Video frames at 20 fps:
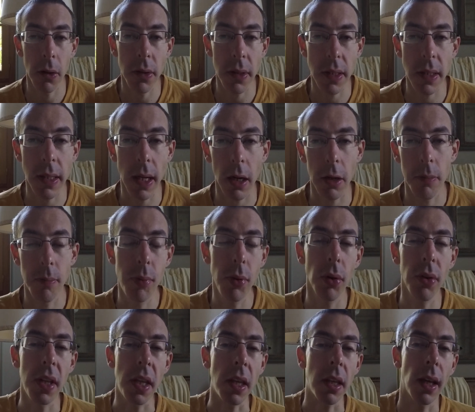start
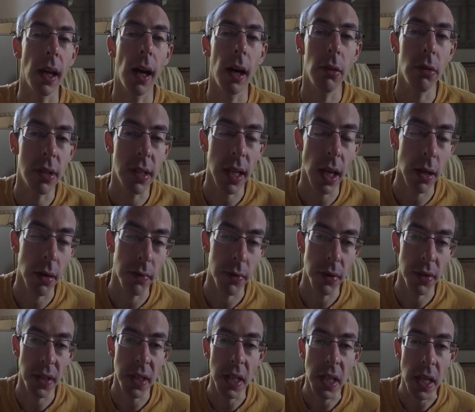building outside of the
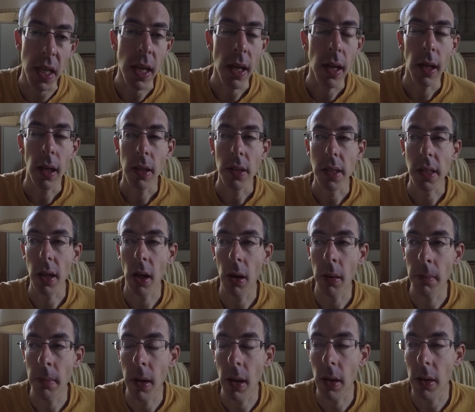city
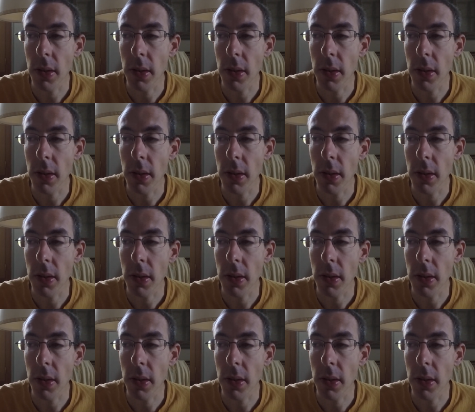some